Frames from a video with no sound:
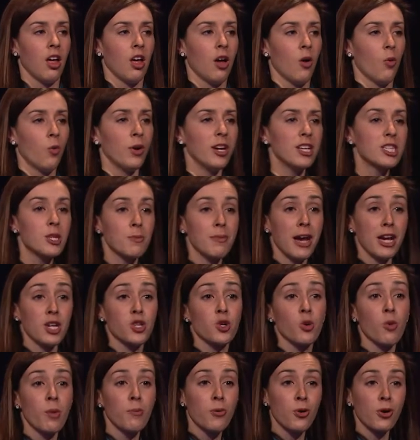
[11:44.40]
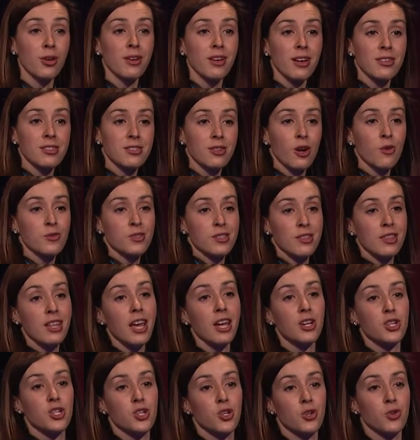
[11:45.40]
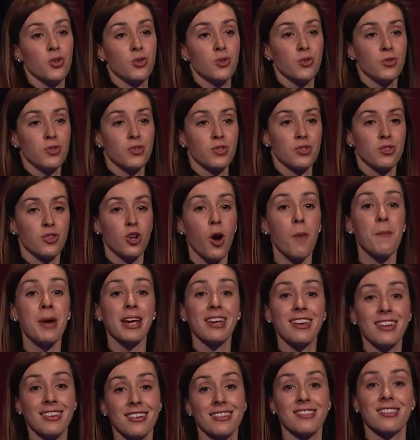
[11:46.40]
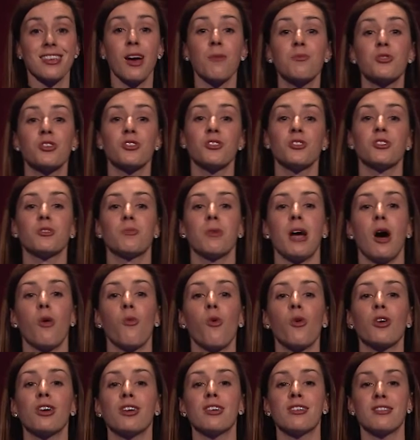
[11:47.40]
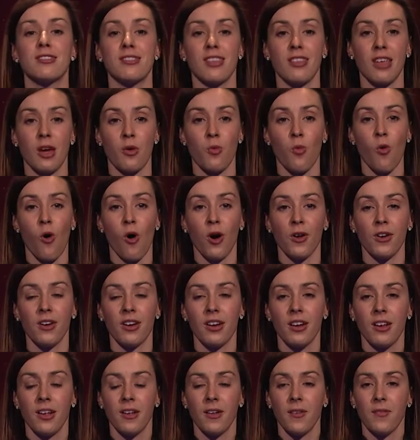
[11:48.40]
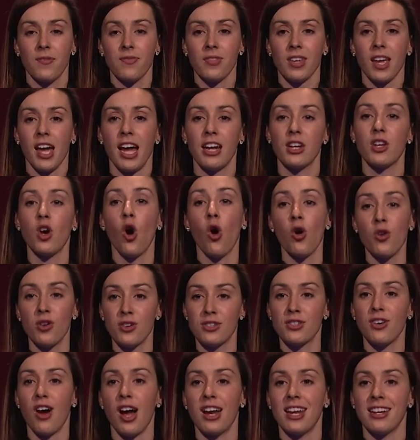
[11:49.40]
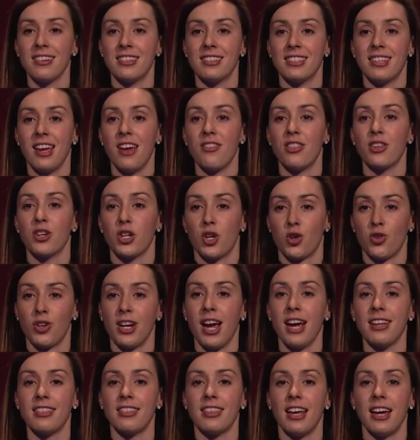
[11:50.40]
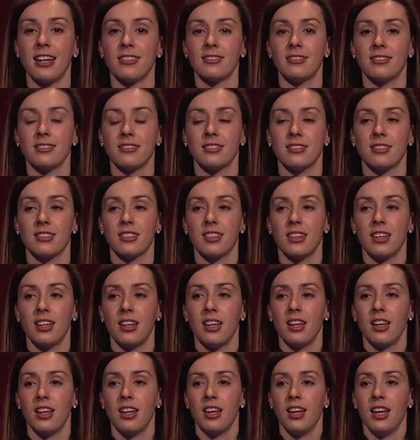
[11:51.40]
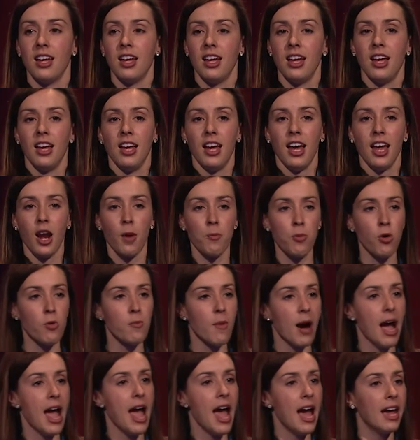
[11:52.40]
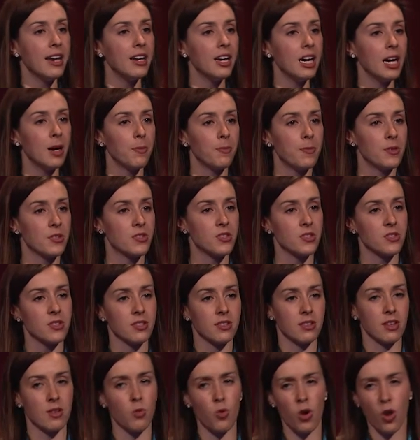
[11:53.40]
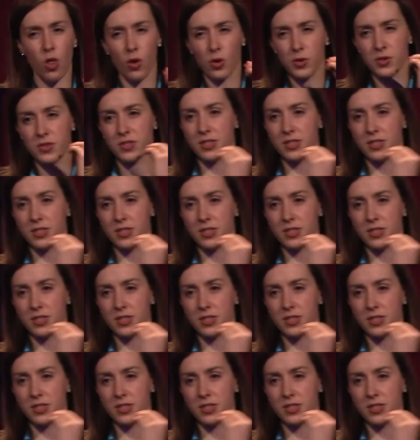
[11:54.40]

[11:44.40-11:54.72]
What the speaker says: we need to make sure we're putting ourselves in their shoes, not making assumptions about what it is that they want, and co-designing together to create that. And I put my hand up. This is one of those